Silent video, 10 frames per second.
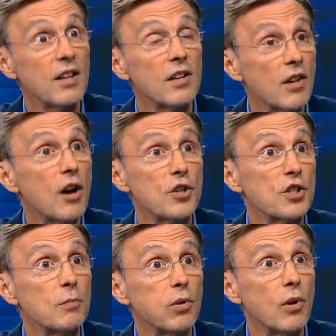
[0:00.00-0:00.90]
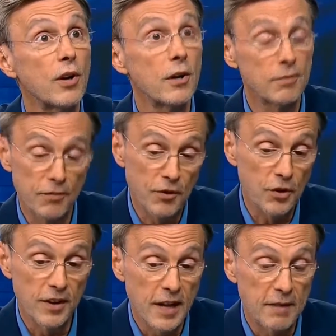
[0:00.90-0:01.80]
the largest employer,
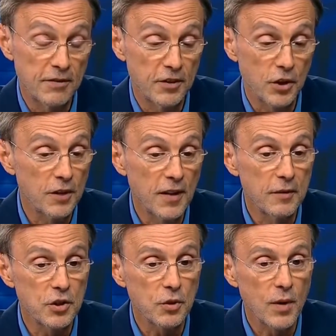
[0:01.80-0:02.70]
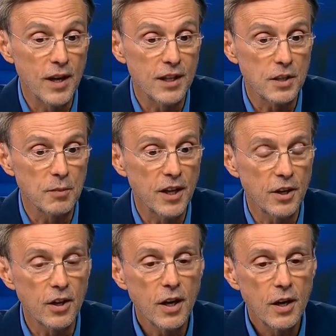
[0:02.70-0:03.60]
30, 35 years of Reaganism later,